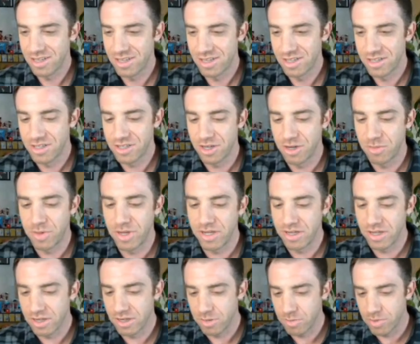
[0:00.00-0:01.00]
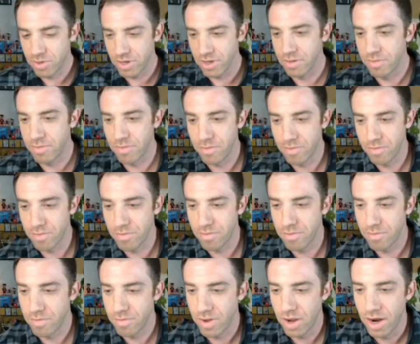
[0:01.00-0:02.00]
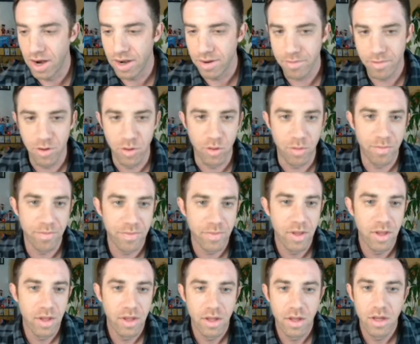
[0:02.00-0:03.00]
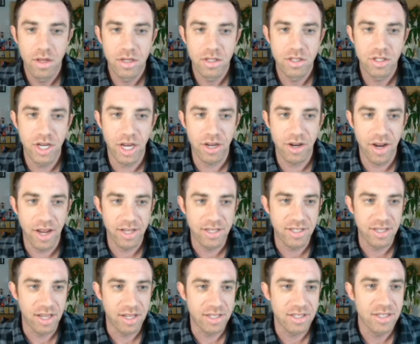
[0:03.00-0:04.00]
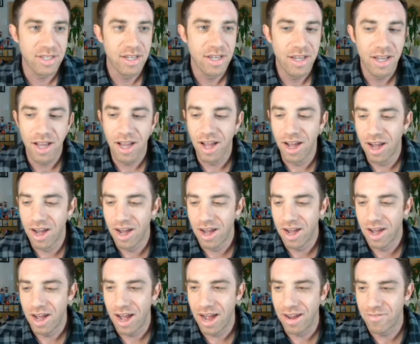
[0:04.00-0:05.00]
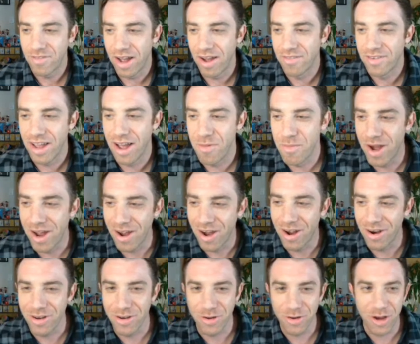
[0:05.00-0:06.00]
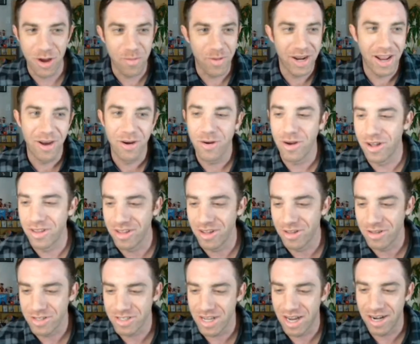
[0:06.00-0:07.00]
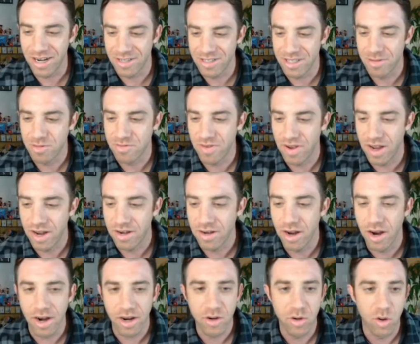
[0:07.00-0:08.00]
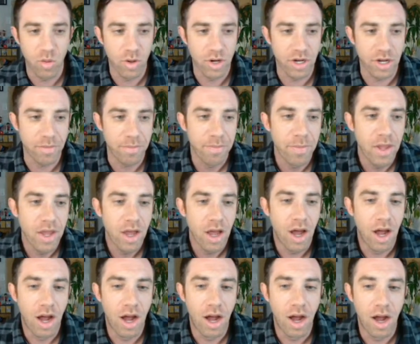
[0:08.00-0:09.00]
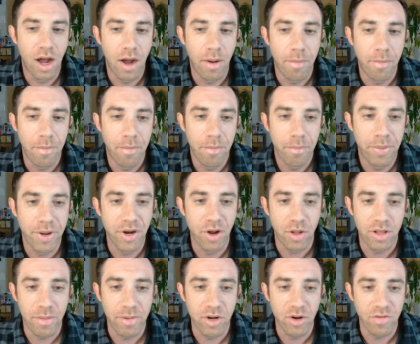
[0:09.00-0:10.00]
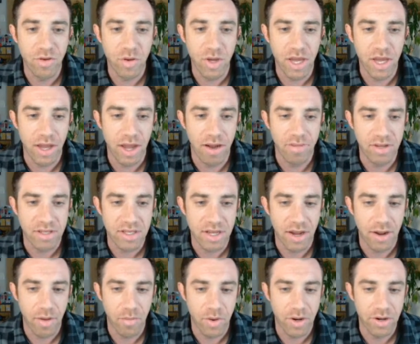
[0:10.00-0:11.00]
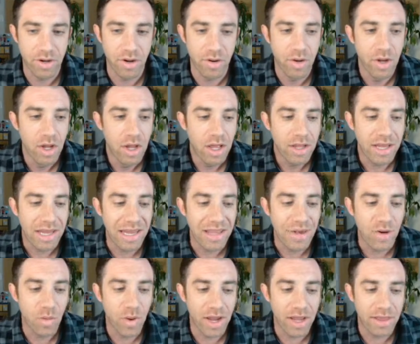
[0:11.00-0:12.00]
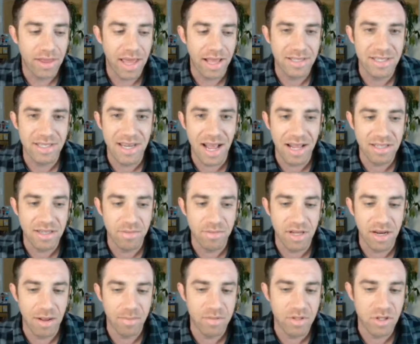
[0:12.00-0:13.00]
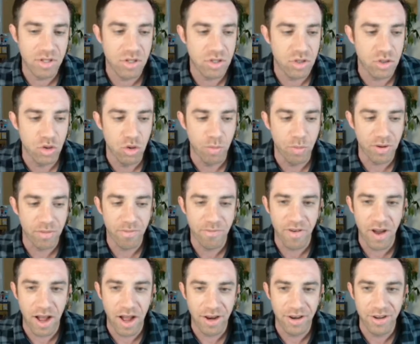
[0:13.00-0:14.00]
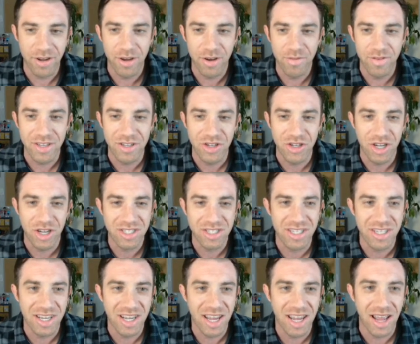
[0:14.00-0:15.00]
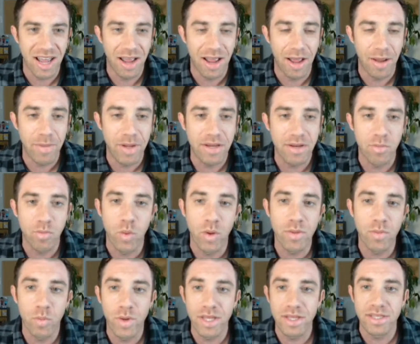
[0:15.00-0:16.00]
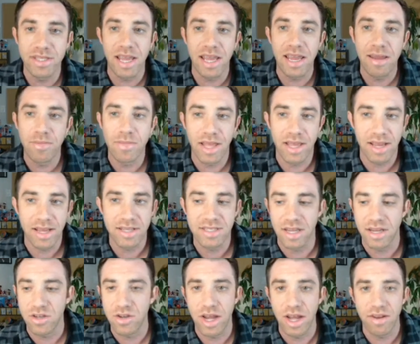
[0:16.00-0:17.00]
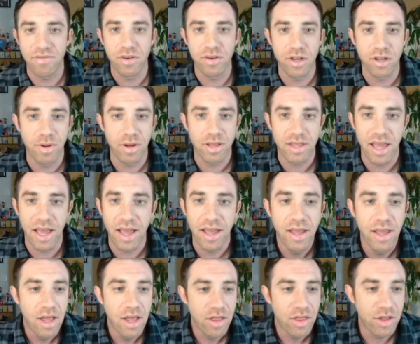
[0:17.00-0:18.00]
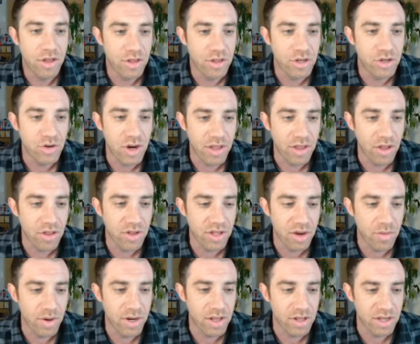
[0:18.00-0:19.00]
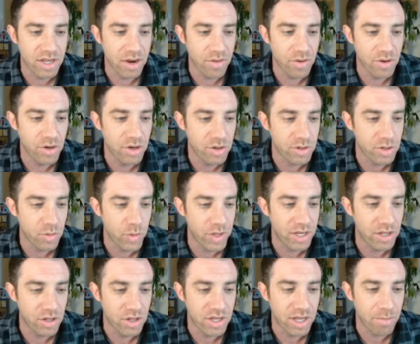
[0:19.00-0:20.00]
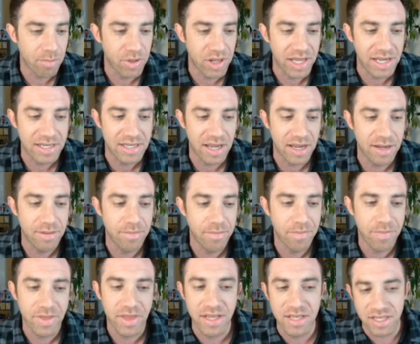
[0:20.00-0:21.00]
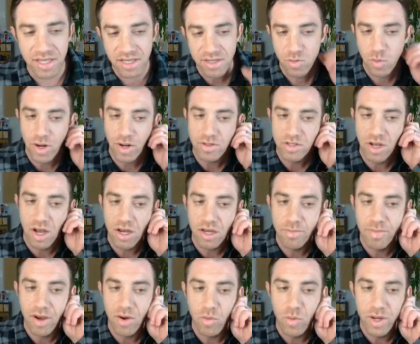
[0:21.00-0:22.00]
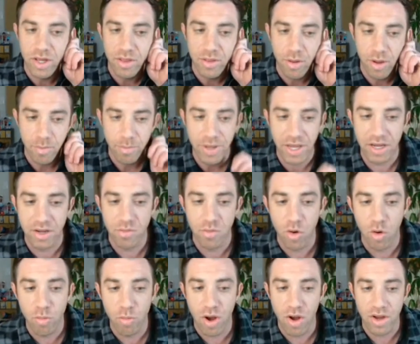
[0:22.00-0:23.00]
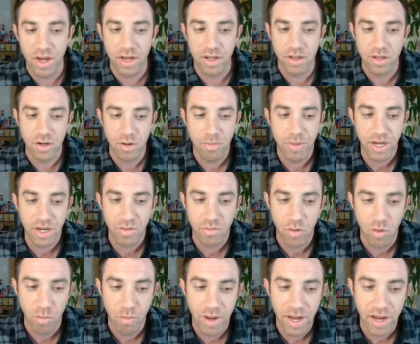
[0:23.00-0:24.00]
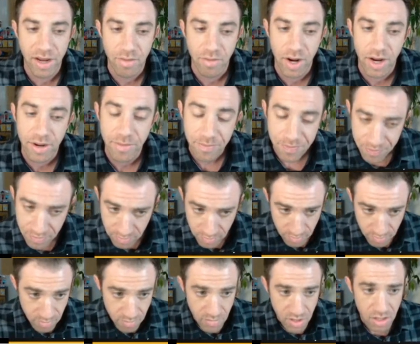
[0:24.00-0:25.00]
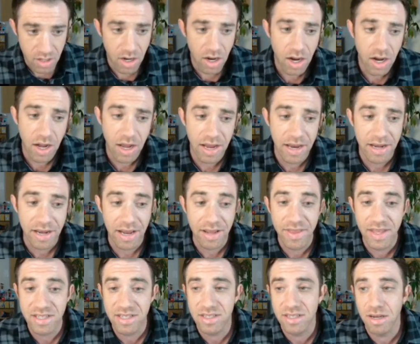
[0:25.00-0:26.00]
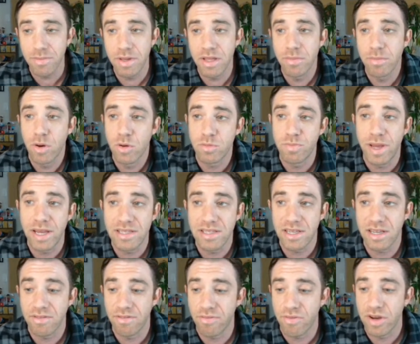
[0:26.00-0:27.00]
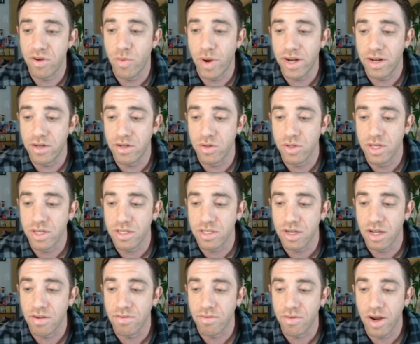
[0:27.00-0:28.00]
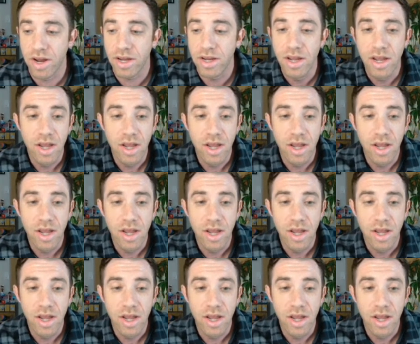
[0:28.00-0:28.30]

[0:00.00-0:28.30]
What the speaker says: Should be good, but all right, cool. Check your headsets. I've got my audio coming out on the other side. It seems fine. All right, cool. We're good. But no, let me know if you can't. Obviously, I want to know. Either way, that's not something I'm super fond of just yet. I mean, with Dame, like I said, you got to feel good about that. The other thing I want to look at real quick, we can look at play type. This is what I was talking about with pick and roll ball handler, pick and roll man, right? And this is going to be the most basic and free way to do this stuff, right?